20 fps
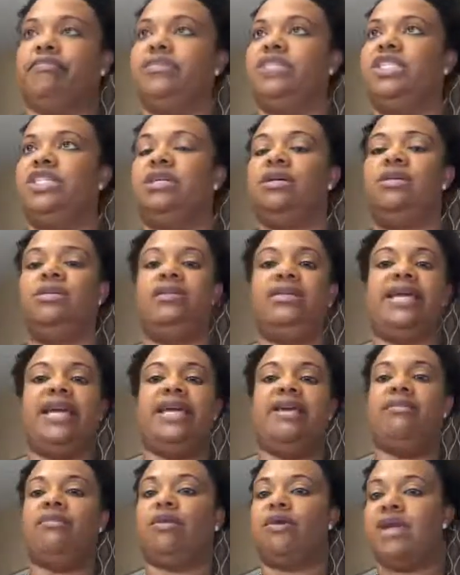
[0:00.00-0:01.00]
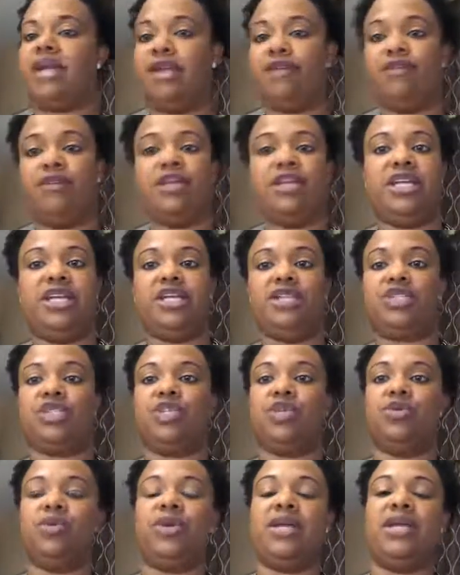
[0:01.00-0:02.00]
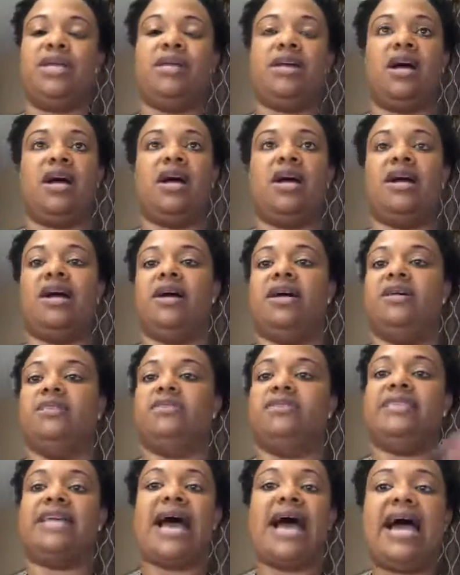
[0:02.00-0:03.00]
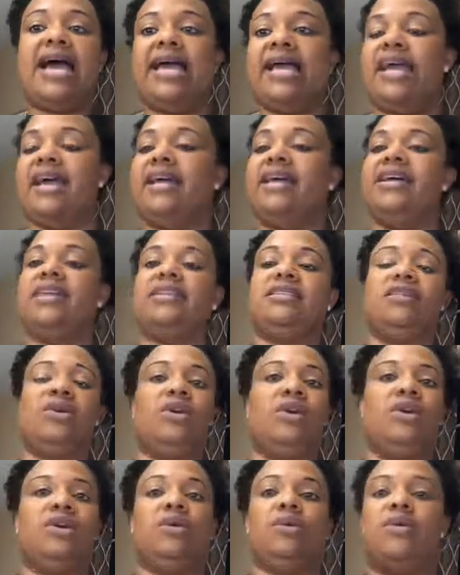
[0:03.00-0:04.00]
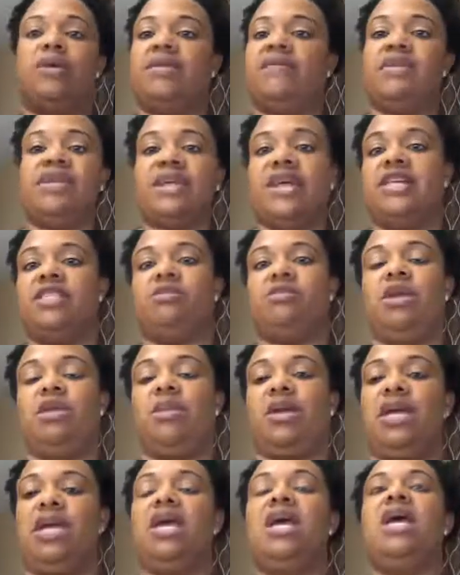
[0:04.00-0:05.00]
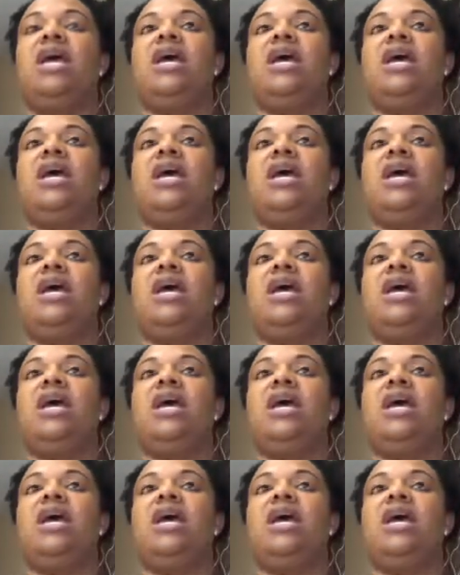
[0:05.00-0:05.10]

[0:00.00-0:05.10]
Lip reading: Like, okay, if you need a 2 week diet or whatever the case may be.